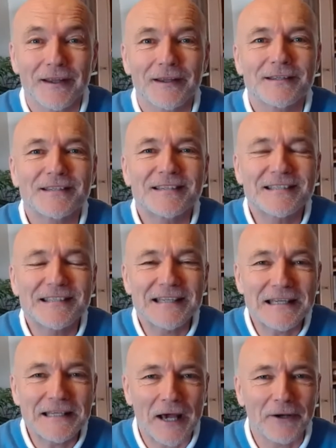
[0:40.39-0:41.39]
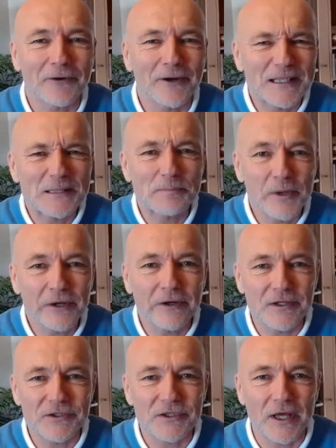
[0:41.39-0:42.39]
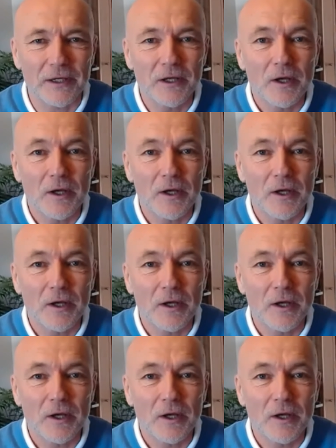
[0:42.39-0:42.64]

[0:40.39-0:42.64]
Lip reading: see that or experience that,